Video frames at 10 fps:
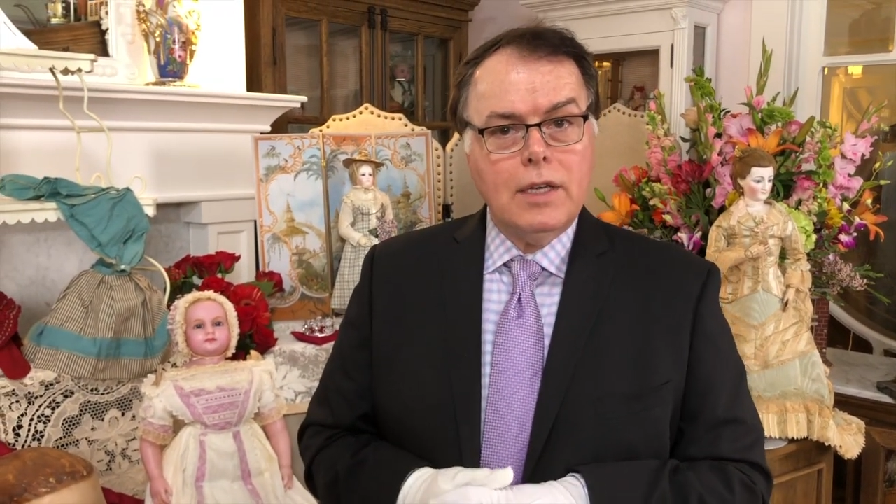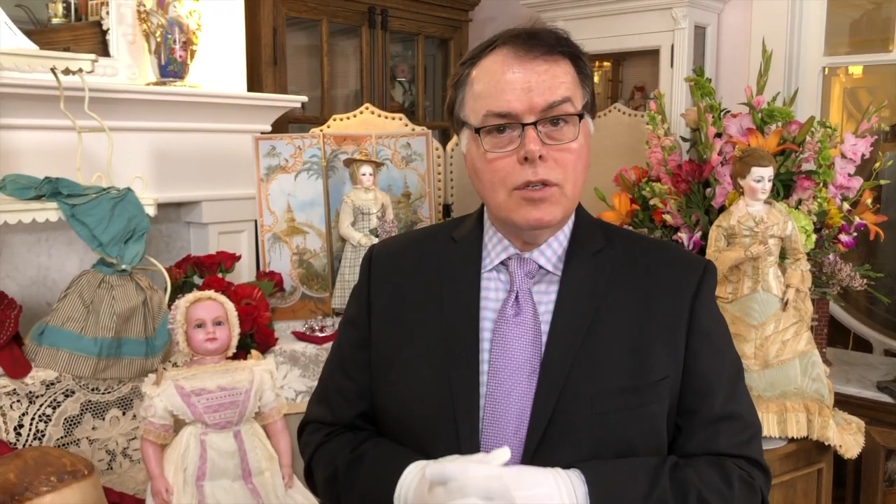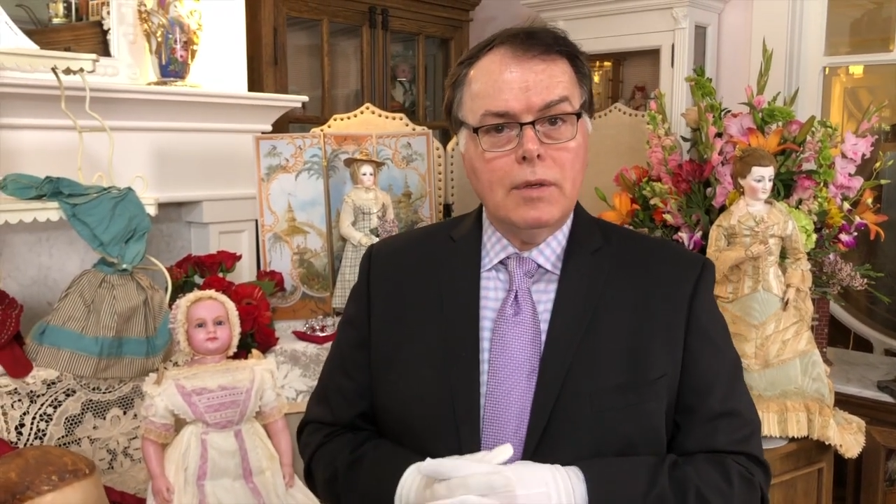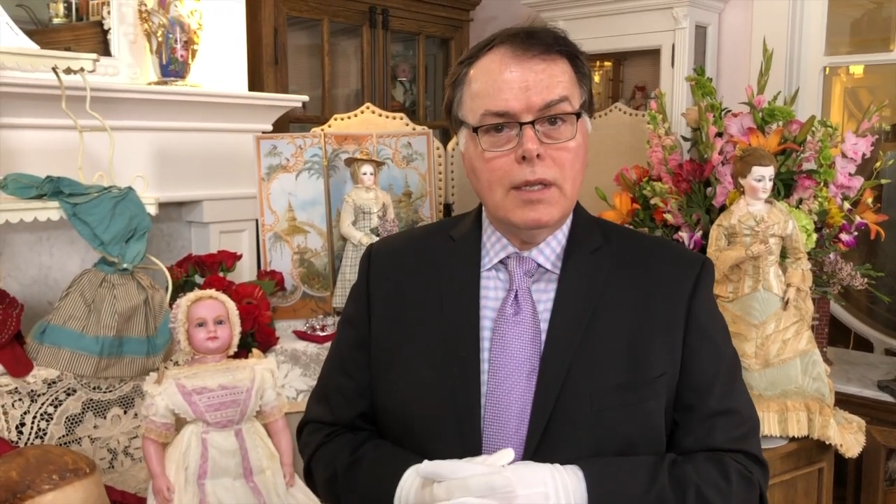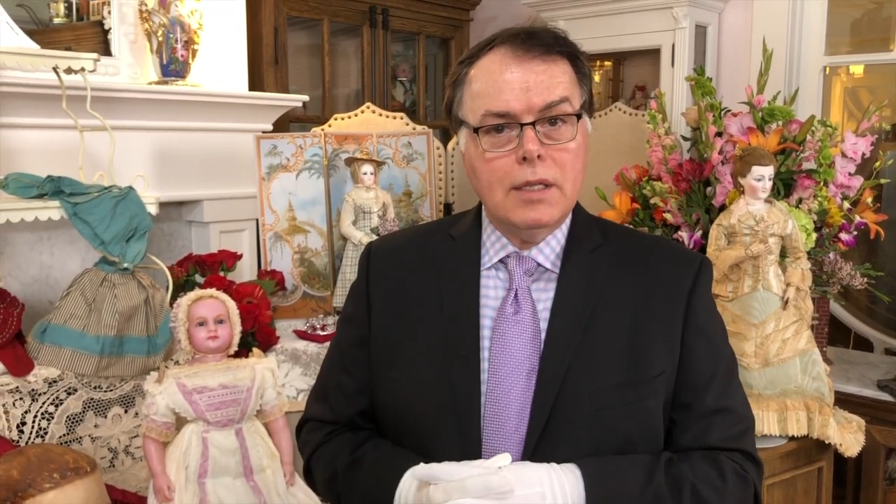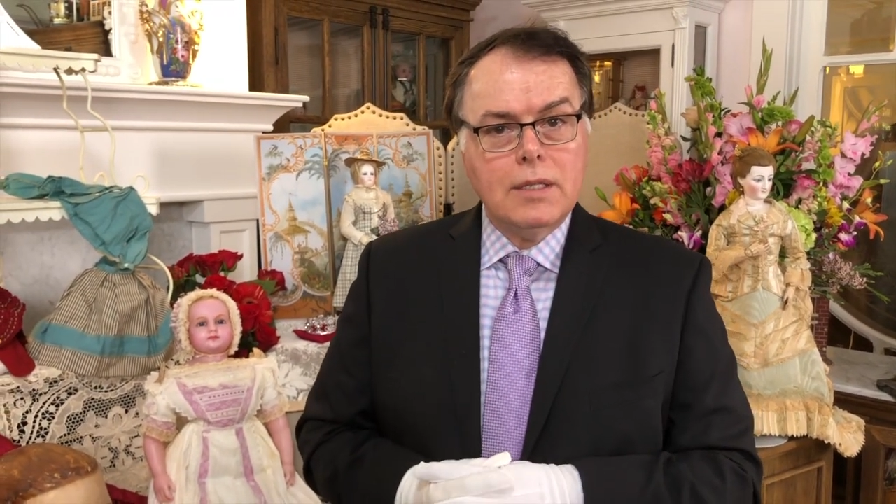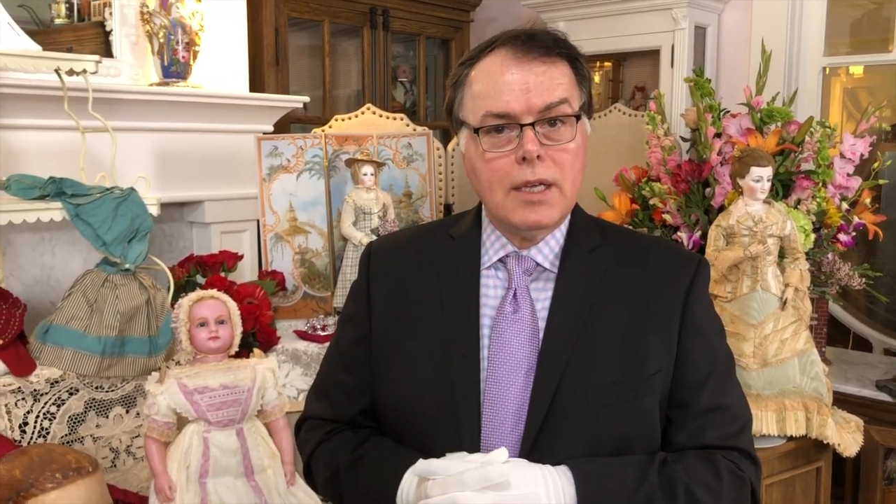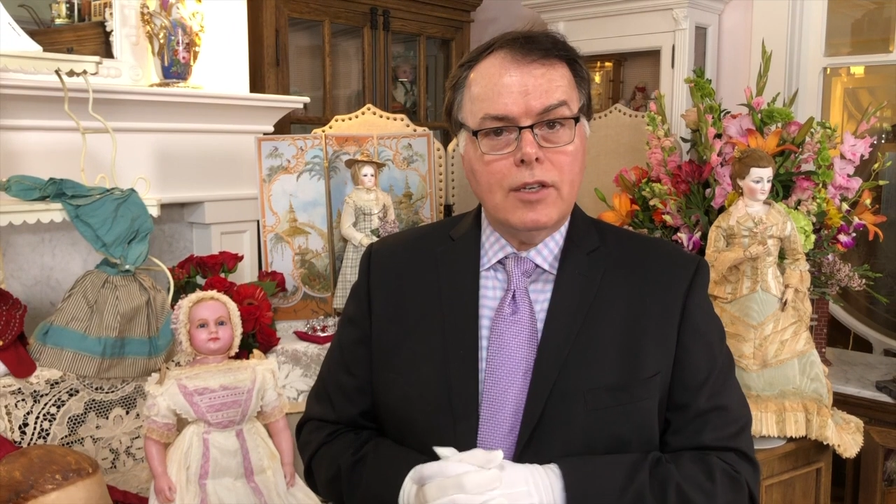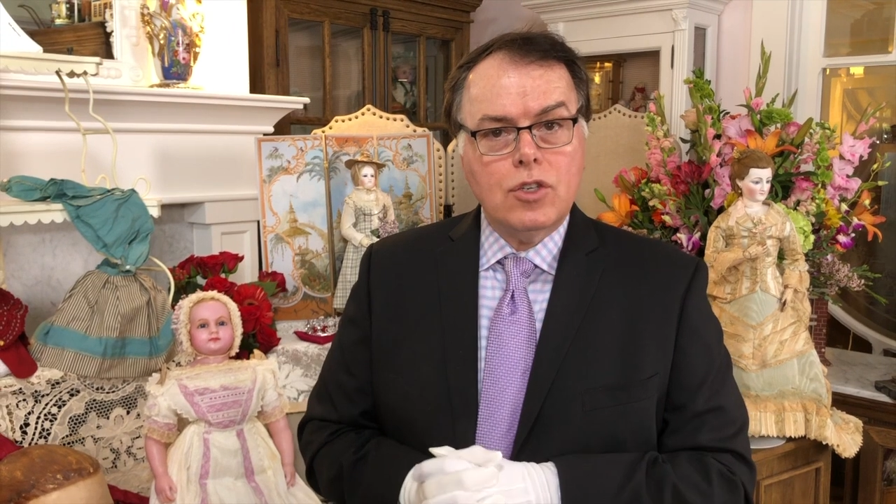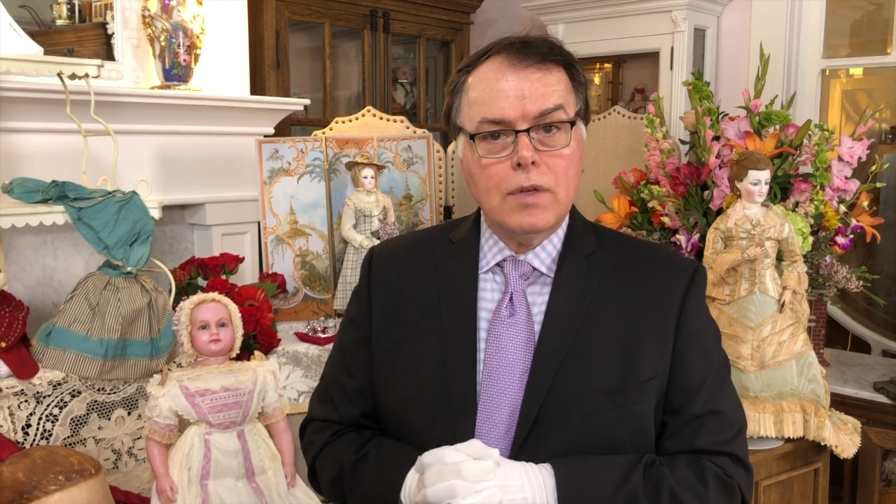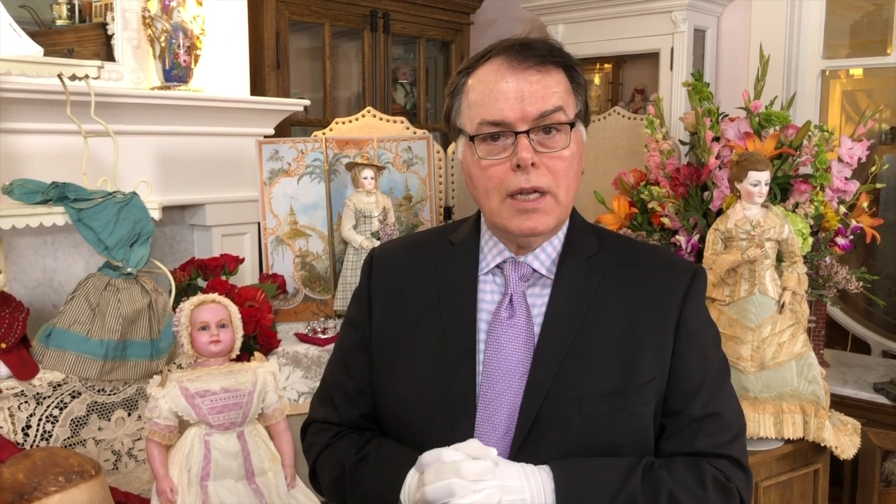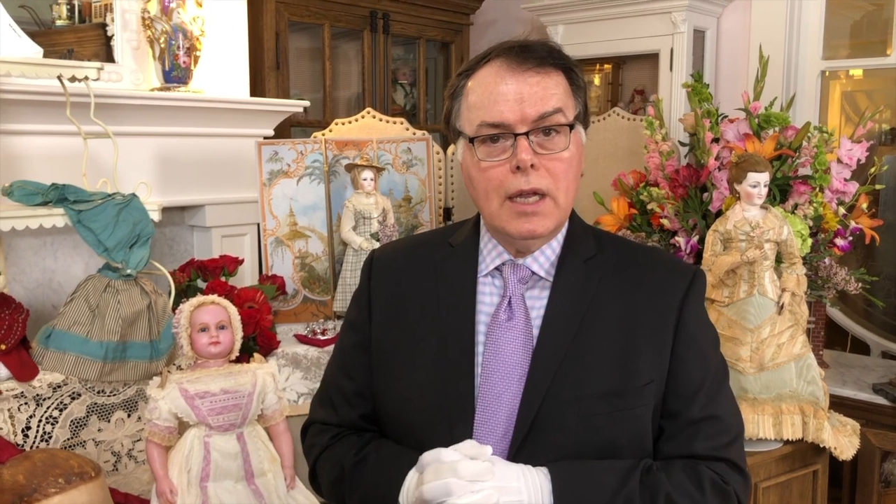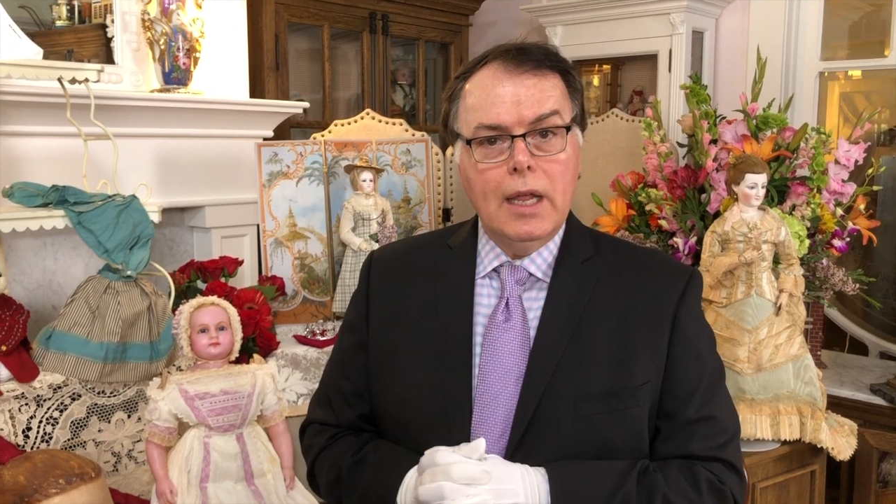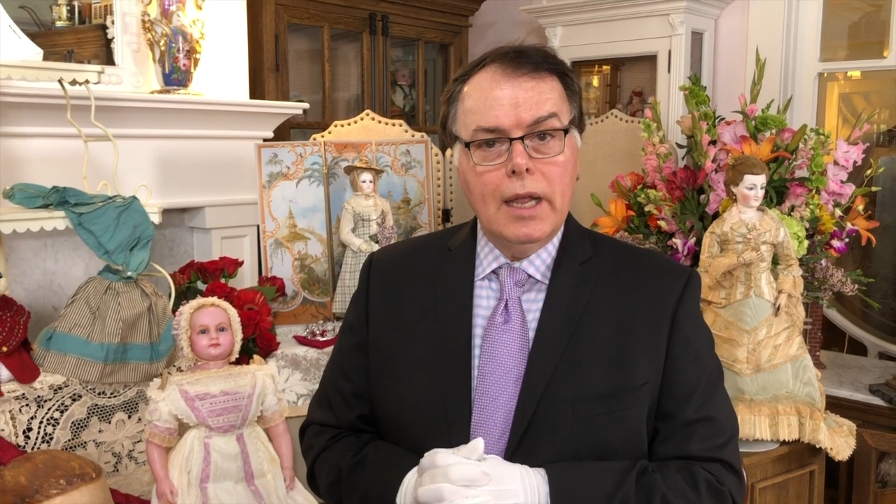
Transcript: do in this country,